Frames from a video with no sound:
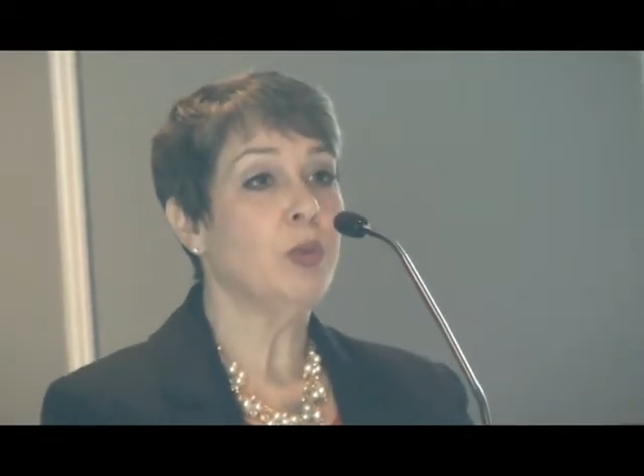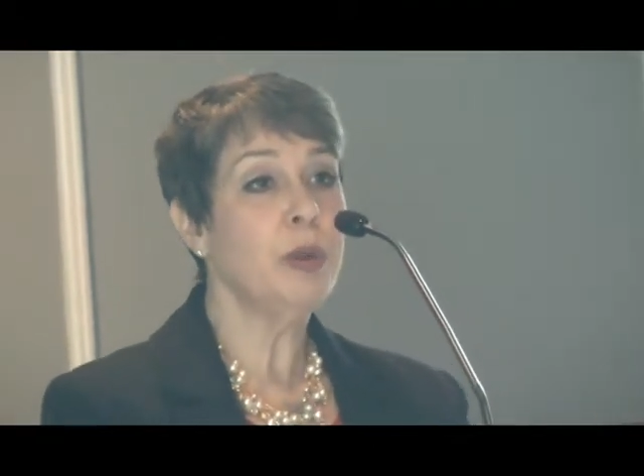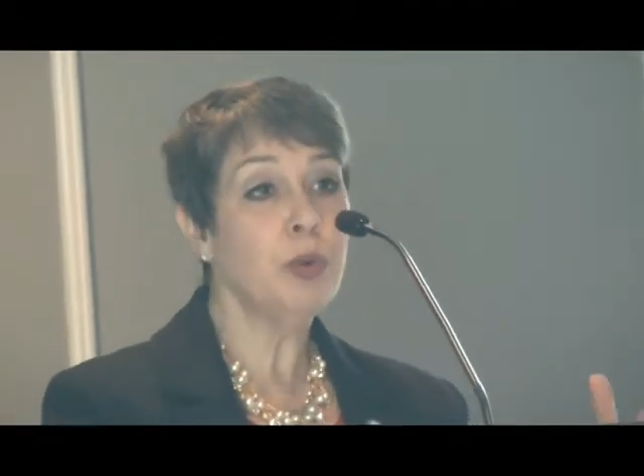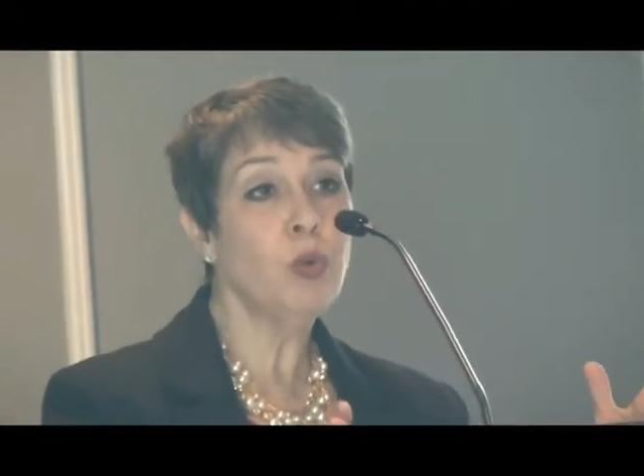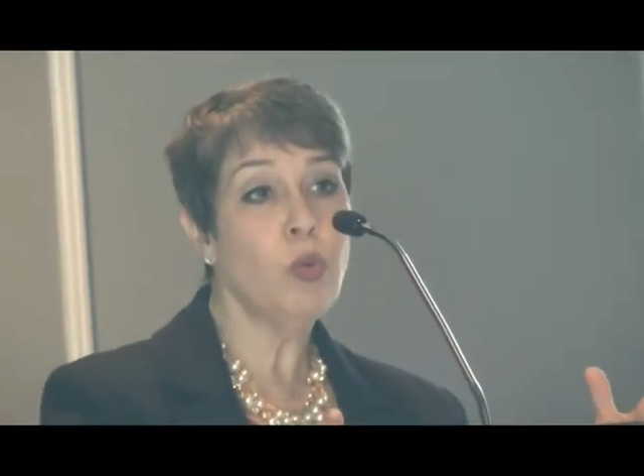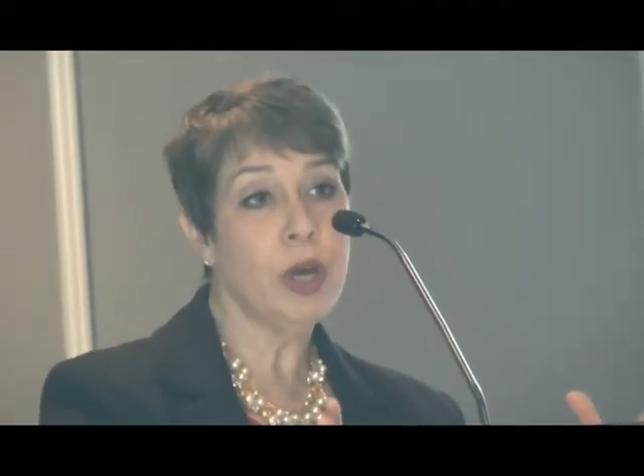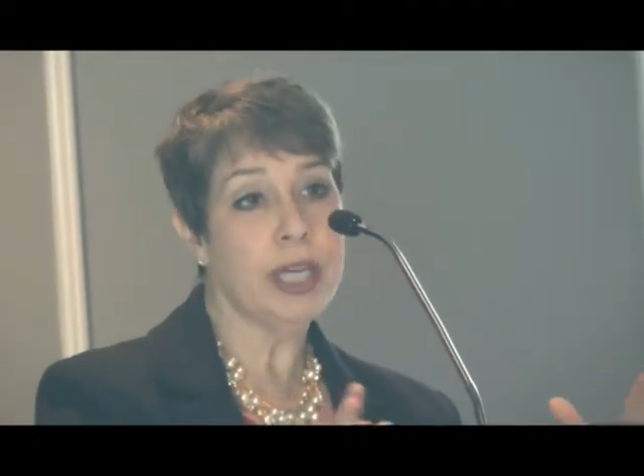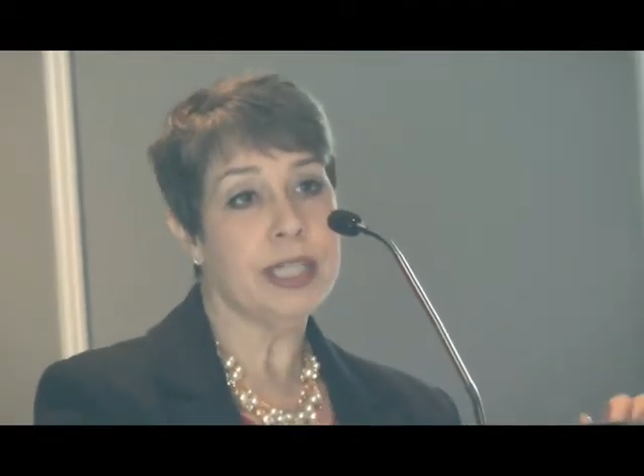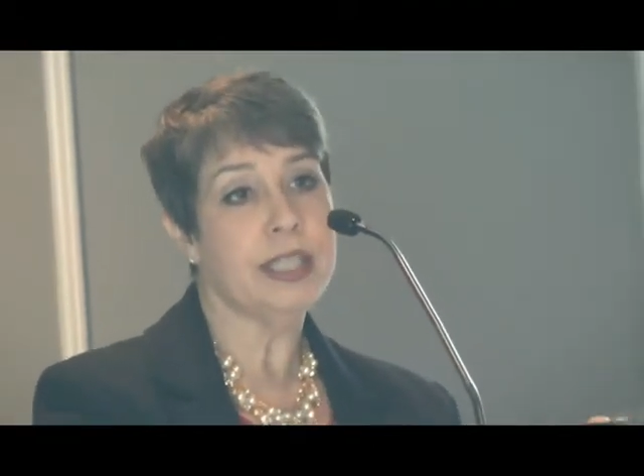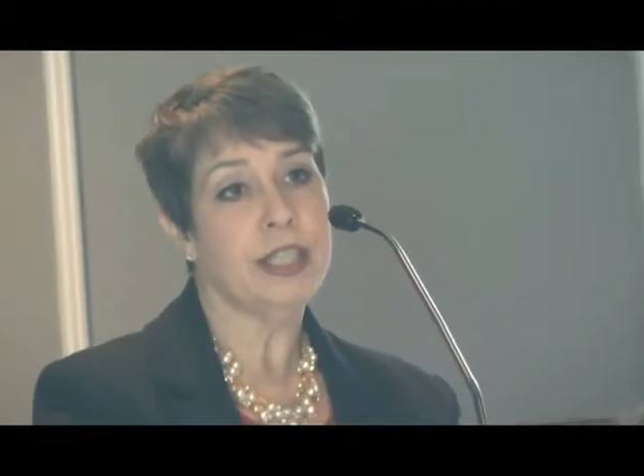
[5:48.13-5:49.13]
People
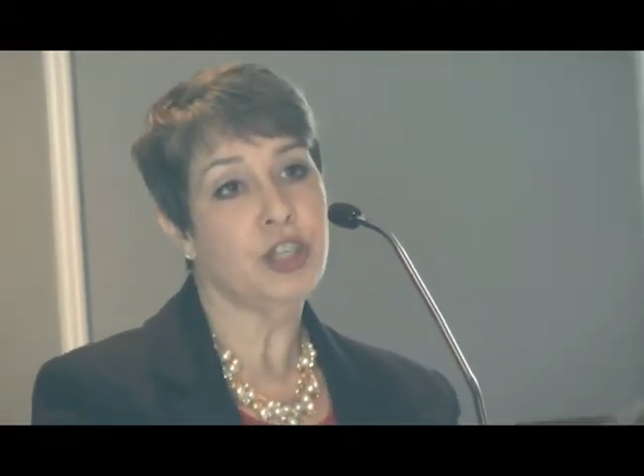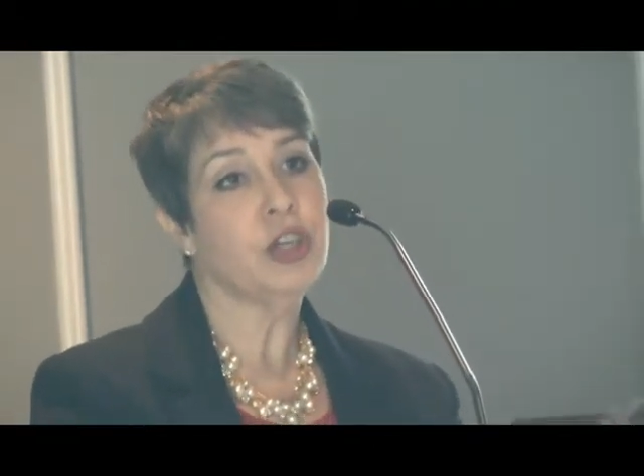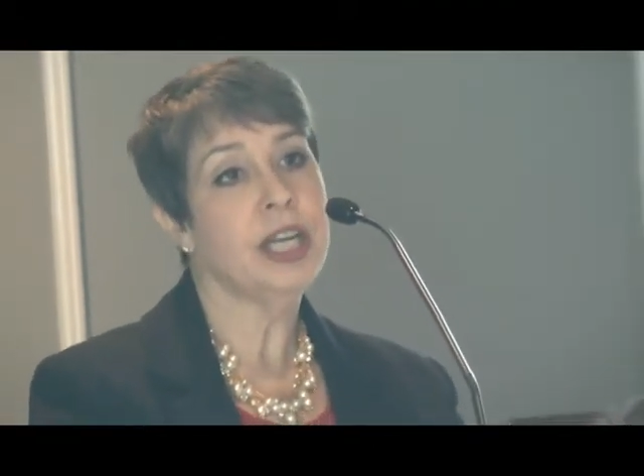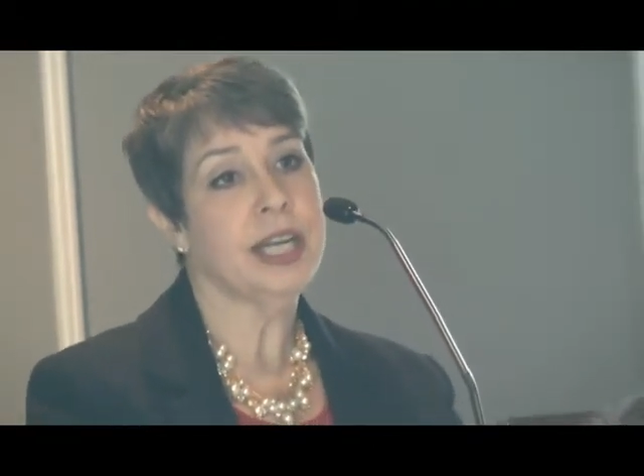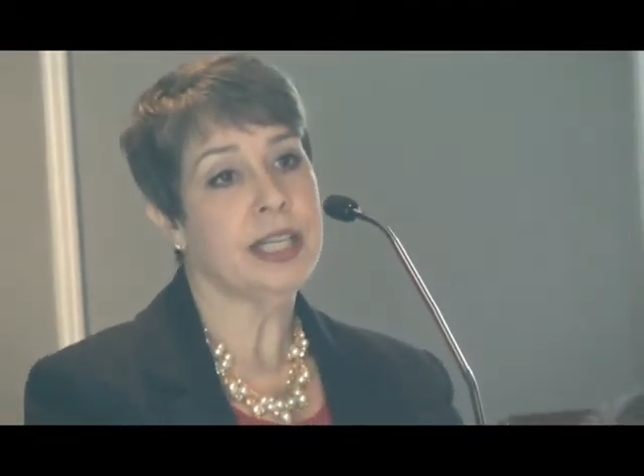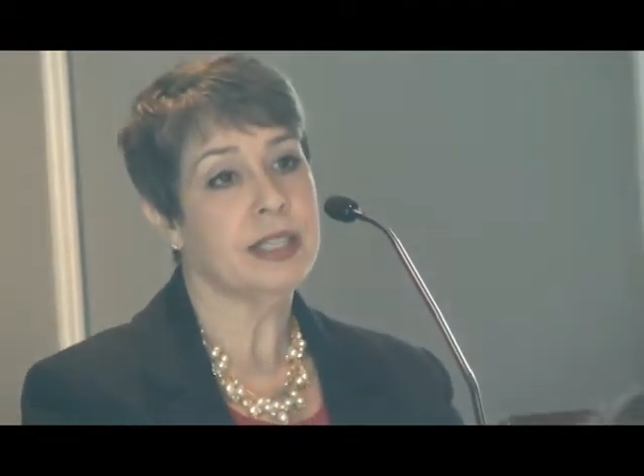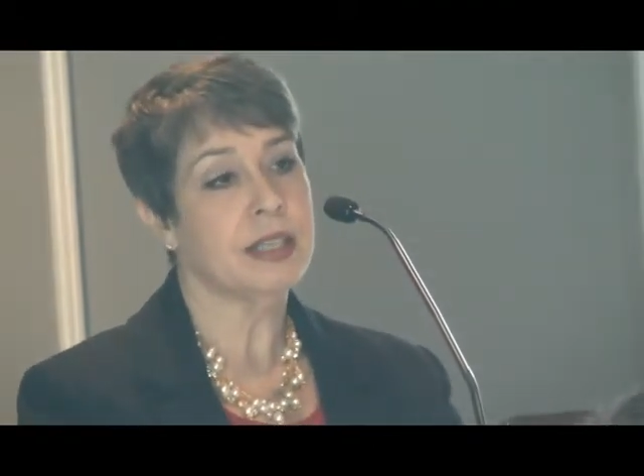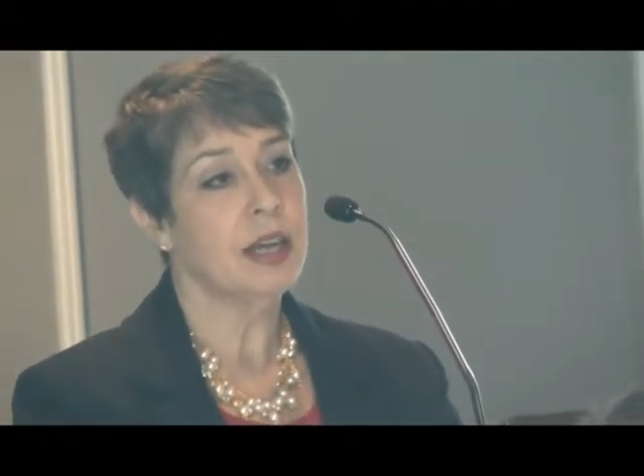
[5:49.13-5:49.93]
wanted to see your hands.